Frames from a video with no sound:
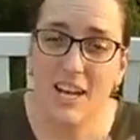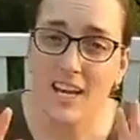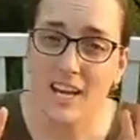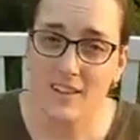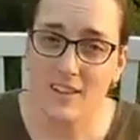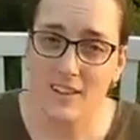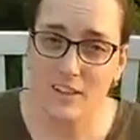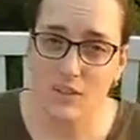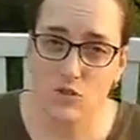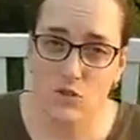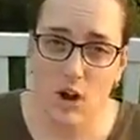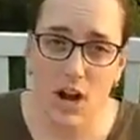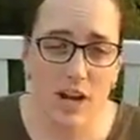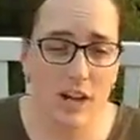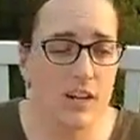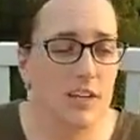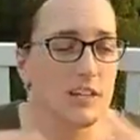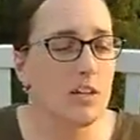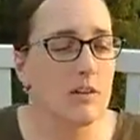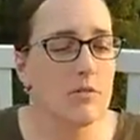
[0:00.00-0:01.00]
and the
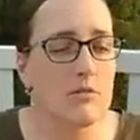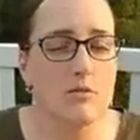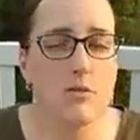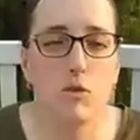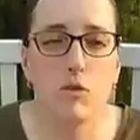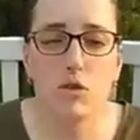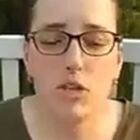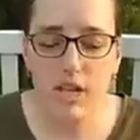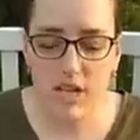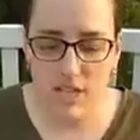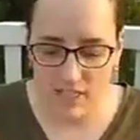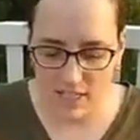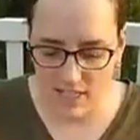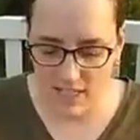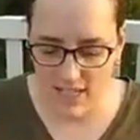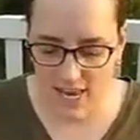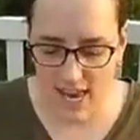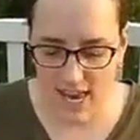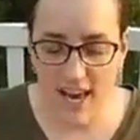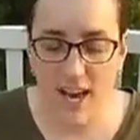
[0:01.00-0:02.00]
dryer, you fold it, you
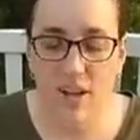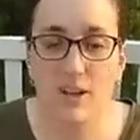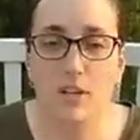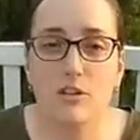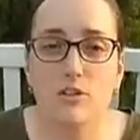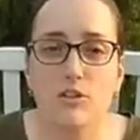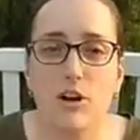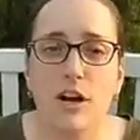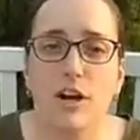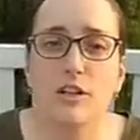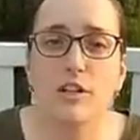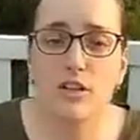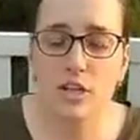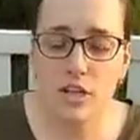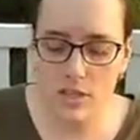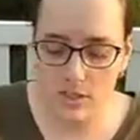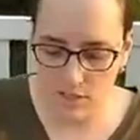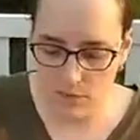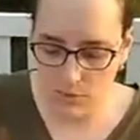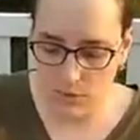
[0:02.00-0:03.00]
take out your dryer
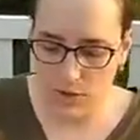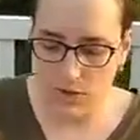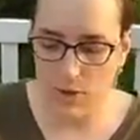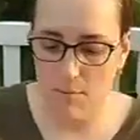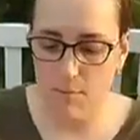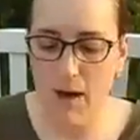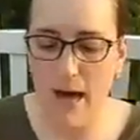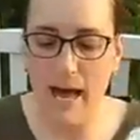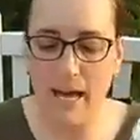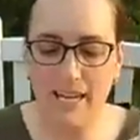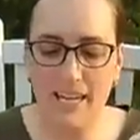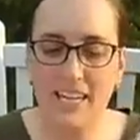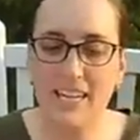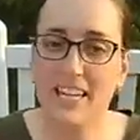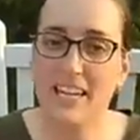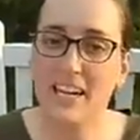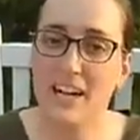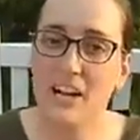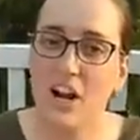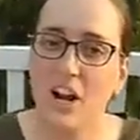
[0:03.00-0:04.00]
sheets, you put it back in
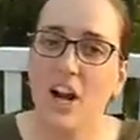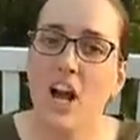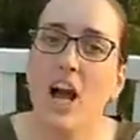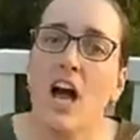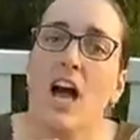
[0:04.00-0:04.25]
here,